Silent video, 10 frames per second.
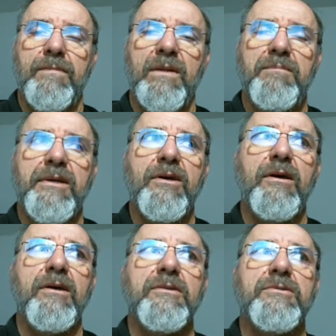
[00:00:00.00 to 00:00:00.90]

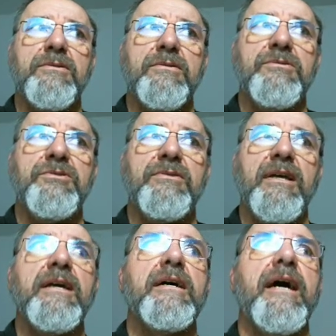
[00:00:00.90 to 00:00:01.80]
Because
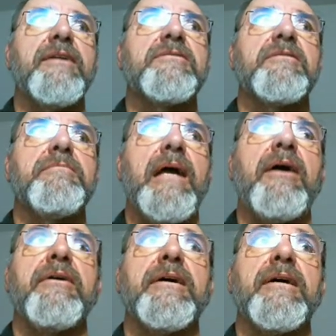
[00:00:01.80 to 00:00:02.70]
Judea and
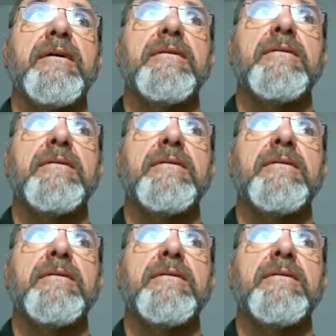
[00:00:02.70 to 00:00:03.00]
Samaria